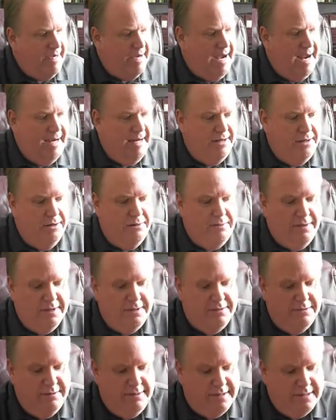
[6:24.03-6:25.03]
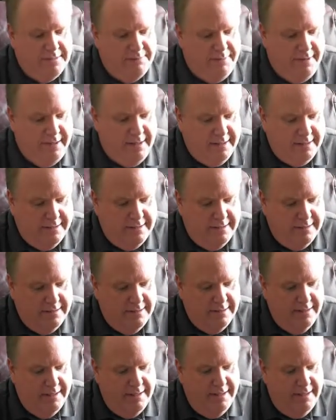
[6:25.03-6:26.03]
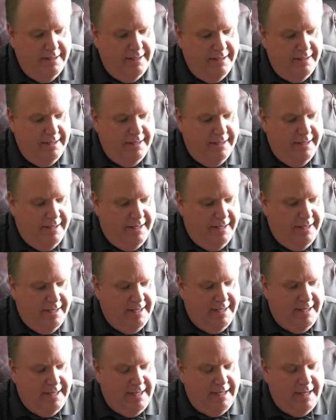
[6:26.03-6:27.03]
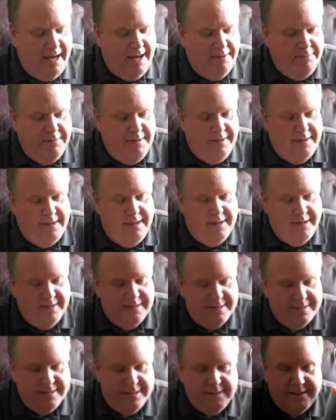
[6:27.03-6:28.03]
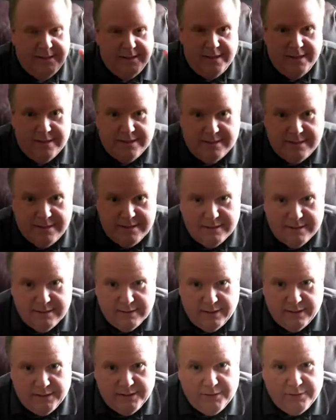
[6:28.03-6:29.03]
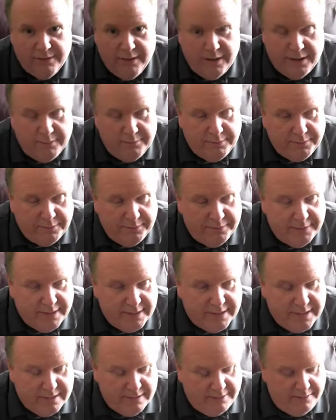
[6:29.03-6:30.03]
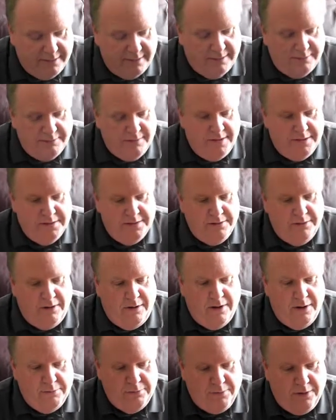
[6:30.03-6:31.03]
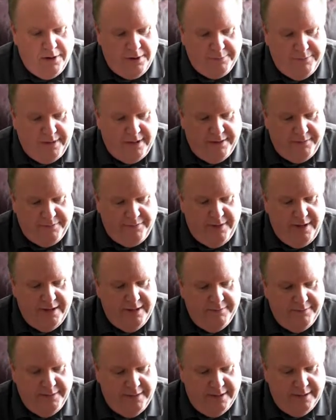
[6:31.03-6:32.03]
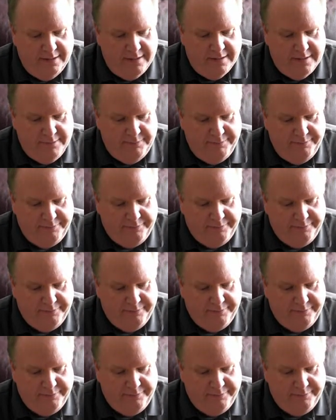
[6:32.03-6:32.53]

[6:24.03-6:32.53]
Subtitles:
I didn't know what to expect. And he gave me this, and it is just incredible. It's an original artwork by a friend of his.